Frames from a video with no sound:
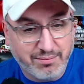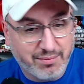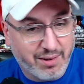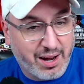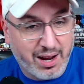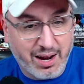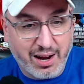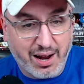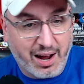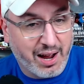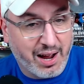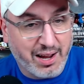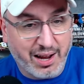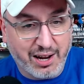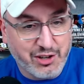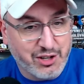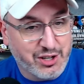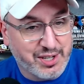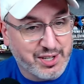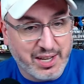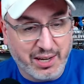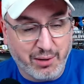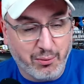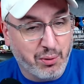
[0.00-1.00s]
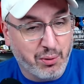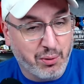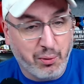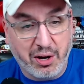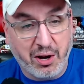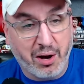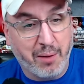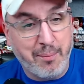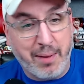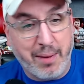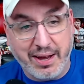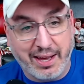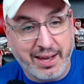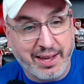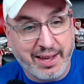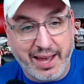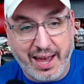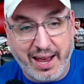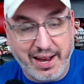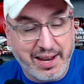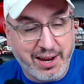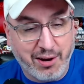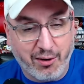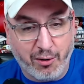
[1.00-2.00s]
I just think we come back
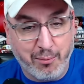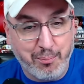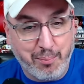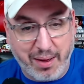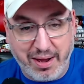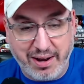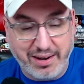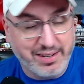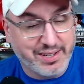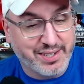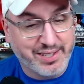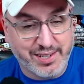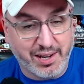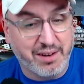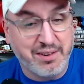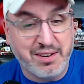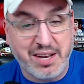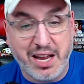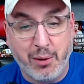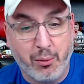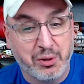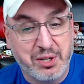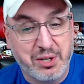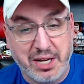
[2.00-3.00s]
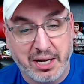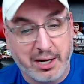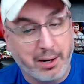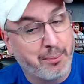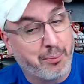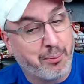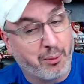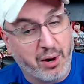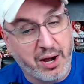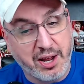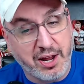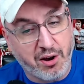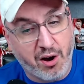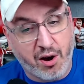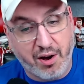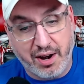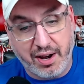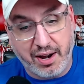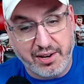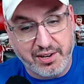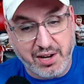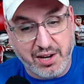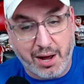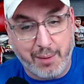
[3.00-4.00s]
again here and bet it. Sunday, we'll take a break on
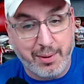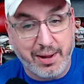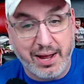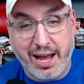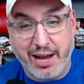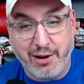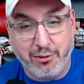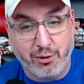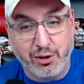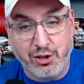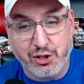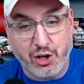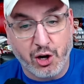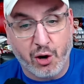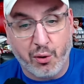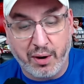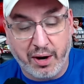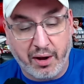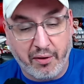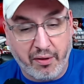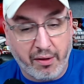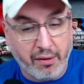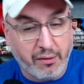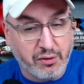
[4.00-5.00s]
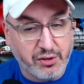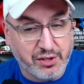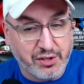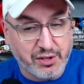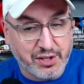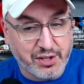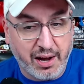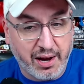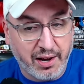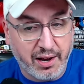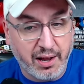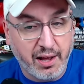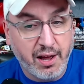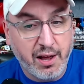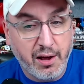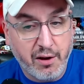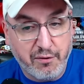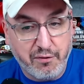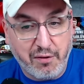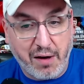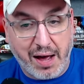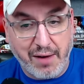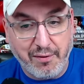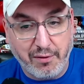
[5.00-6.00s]
it. Tommy Henry's going on the other side,
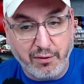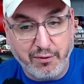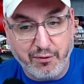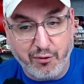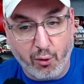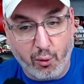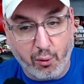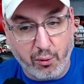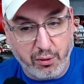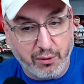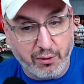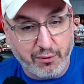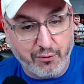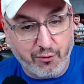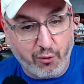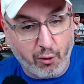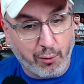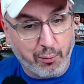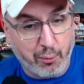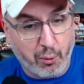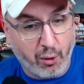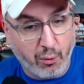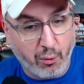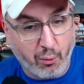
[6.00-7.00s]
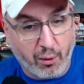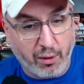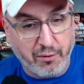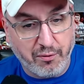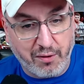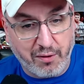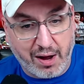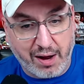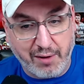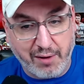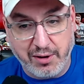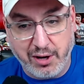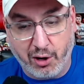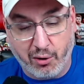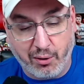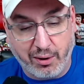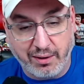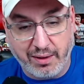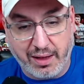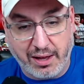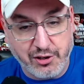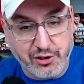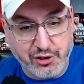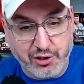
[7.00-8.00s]
5-4, the 4.15
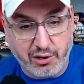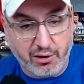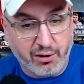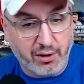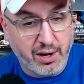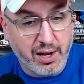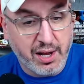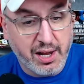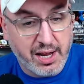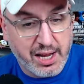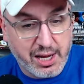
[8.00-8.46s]
ERA last year.